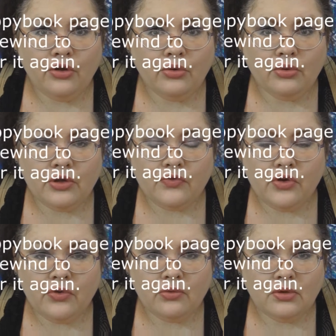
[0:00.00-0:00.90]

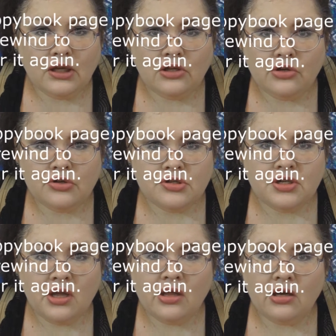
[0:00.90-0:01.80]
you get yours
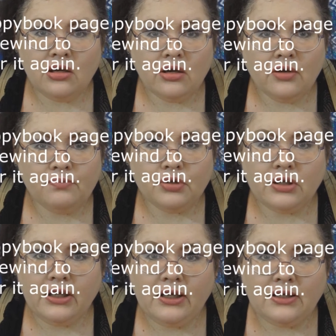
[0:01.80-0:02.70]
done,
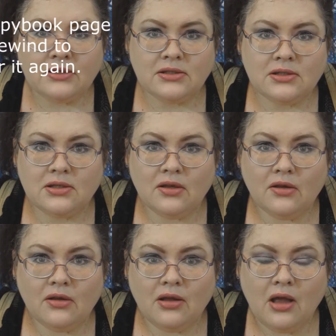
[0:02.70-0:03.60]
please
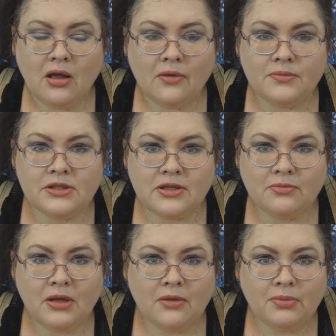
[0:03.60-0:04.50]

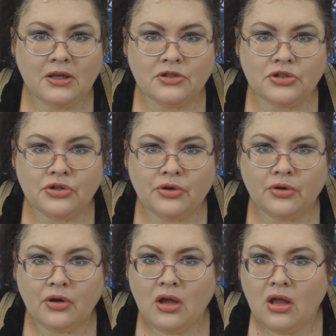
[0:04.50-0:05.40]
send me a
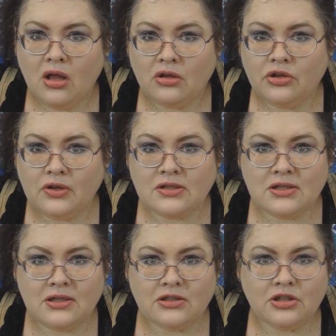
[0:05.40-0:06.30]
picture. You can
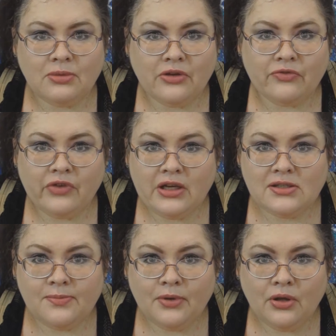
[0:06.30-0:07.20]
send it to me on
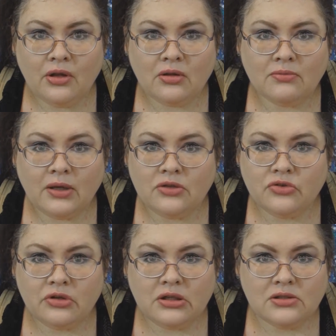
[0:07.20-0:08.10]
Facebook,
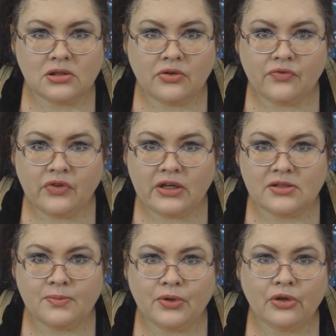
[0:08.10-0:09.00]
Matronista on
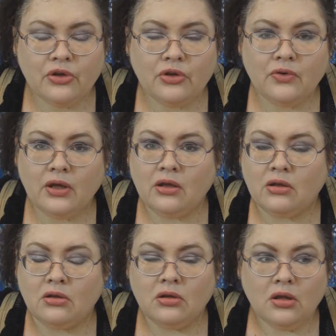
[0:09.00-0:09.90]
Facebook. You
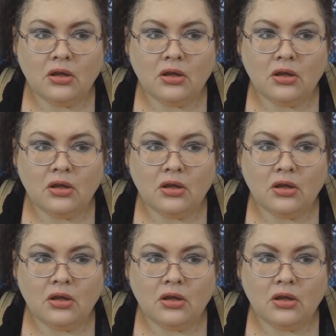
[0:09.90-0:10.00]
can